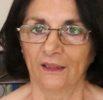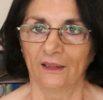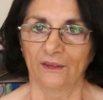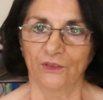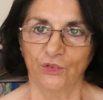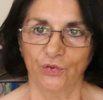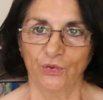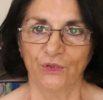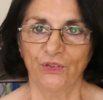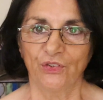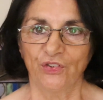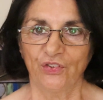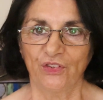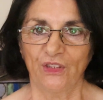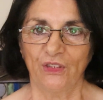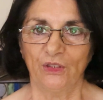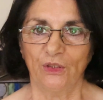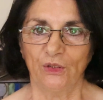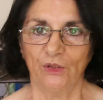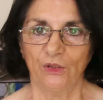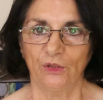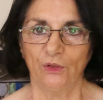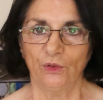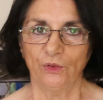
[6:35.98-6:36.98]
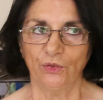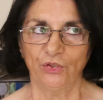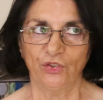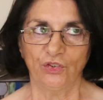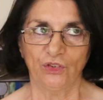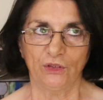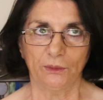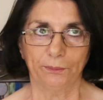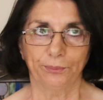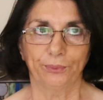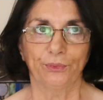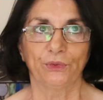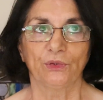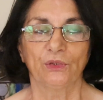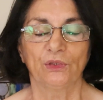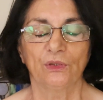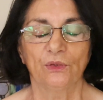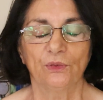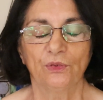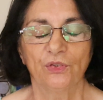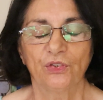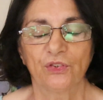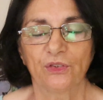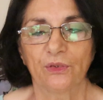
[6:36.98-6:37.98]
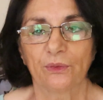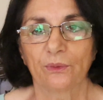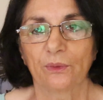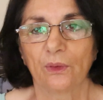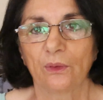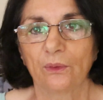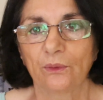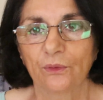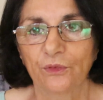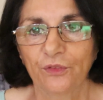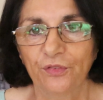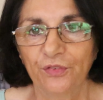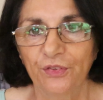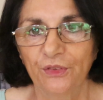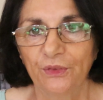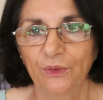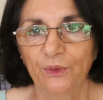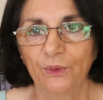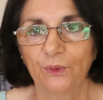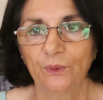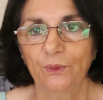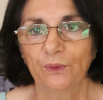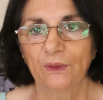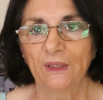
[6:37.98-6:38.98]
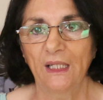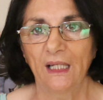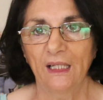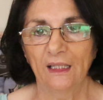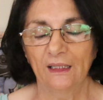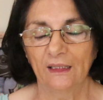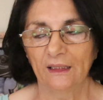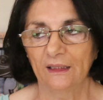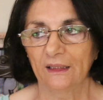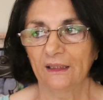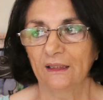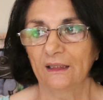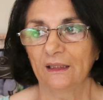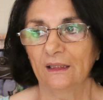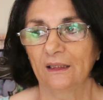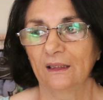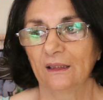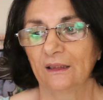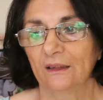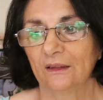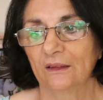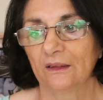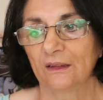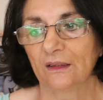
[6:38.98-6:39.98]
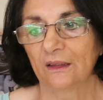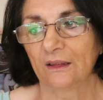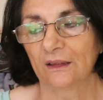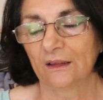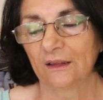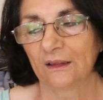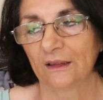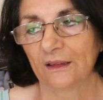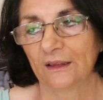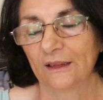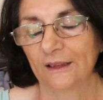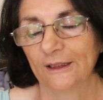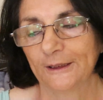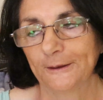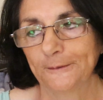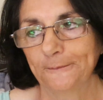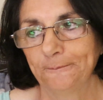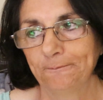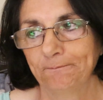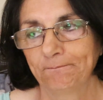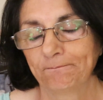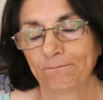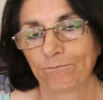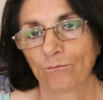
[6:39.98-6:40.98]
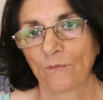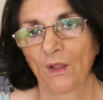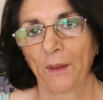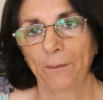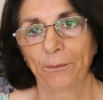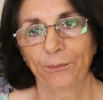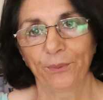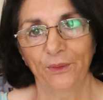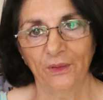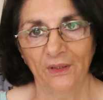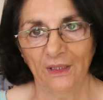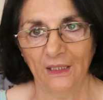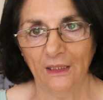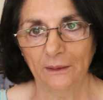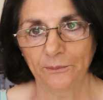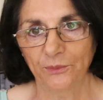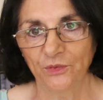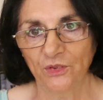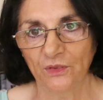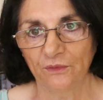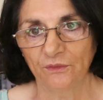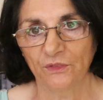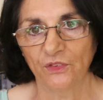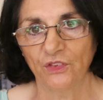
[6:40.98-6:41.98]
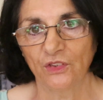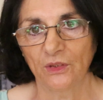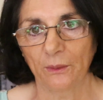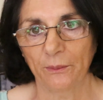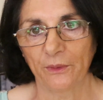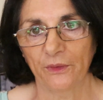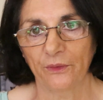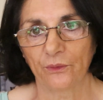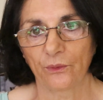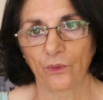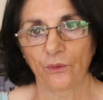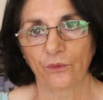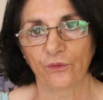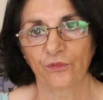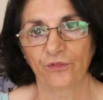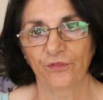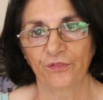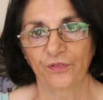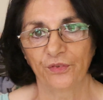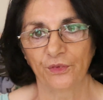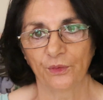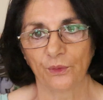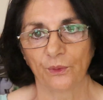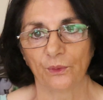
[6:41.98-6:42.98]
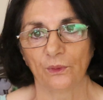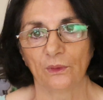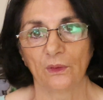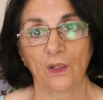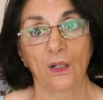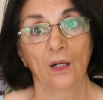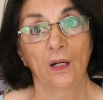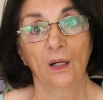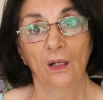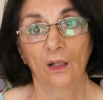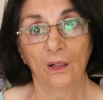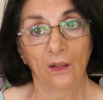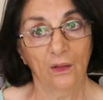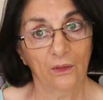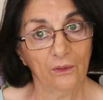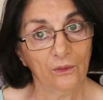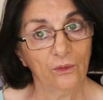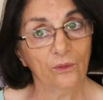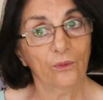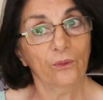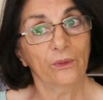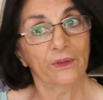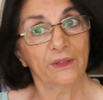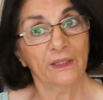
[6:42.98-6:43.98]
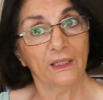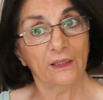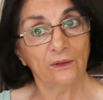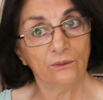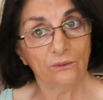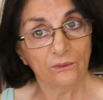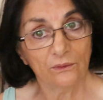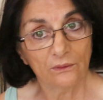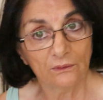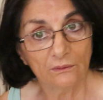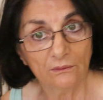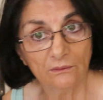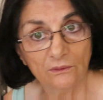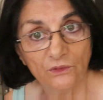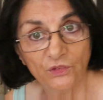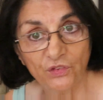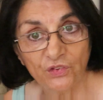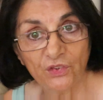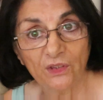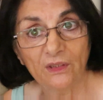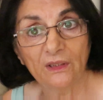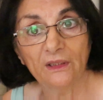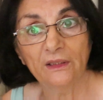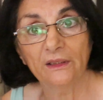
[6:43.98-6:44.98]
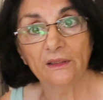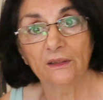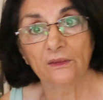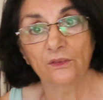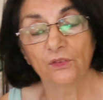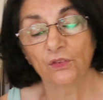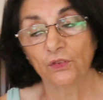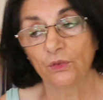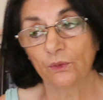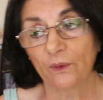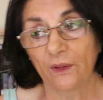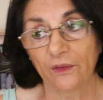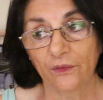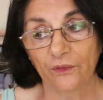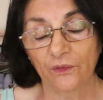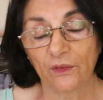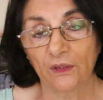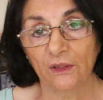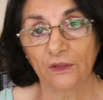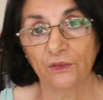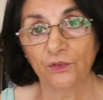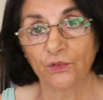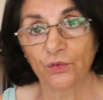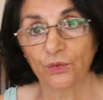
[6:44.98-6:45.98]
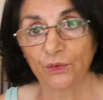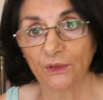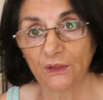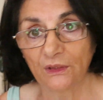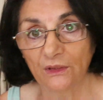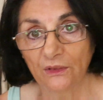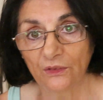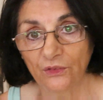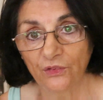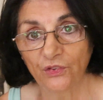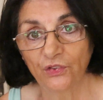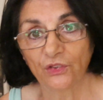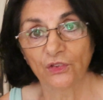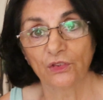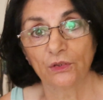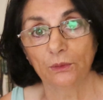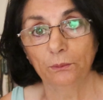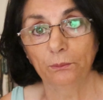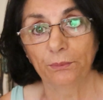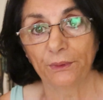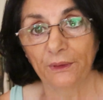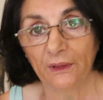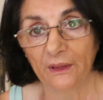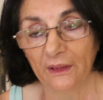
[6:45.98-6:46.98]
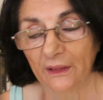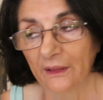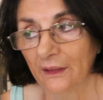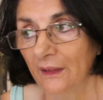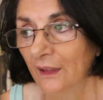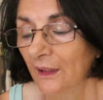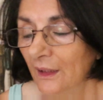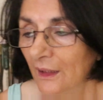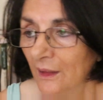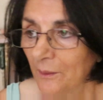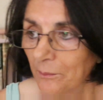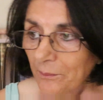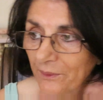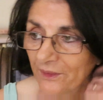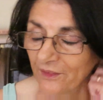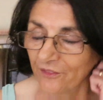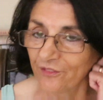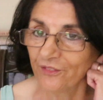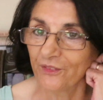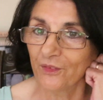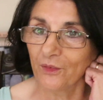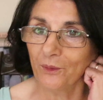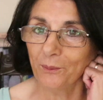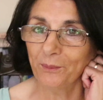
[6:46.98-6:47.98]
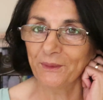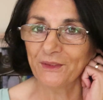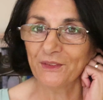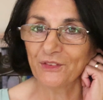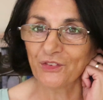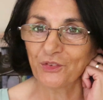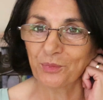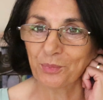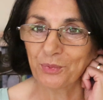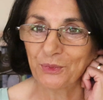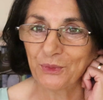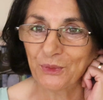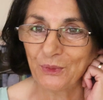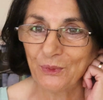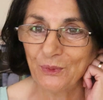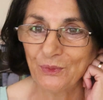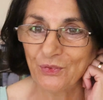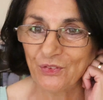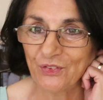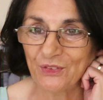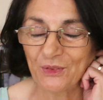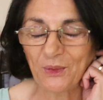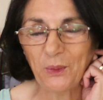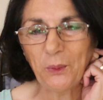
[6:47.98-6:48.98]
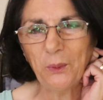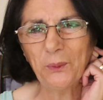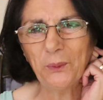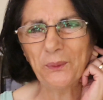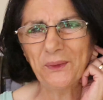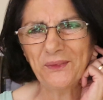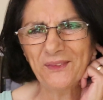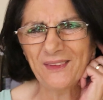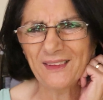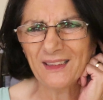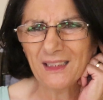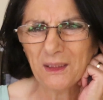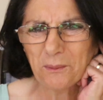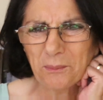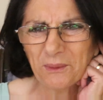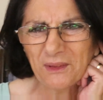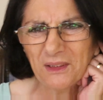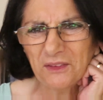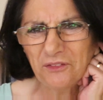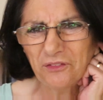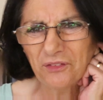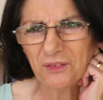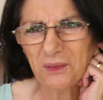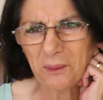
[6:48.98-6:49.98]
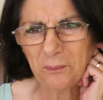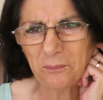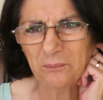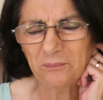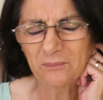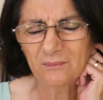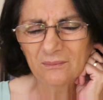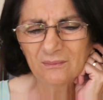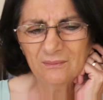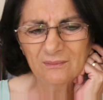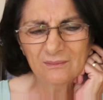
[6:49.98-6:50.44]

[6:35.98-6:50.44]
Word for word: countries that used to produce their own food and perhaps even some of their own fuel are going outside to other countries to buy. But if nobody is producing, who are they going to buy from?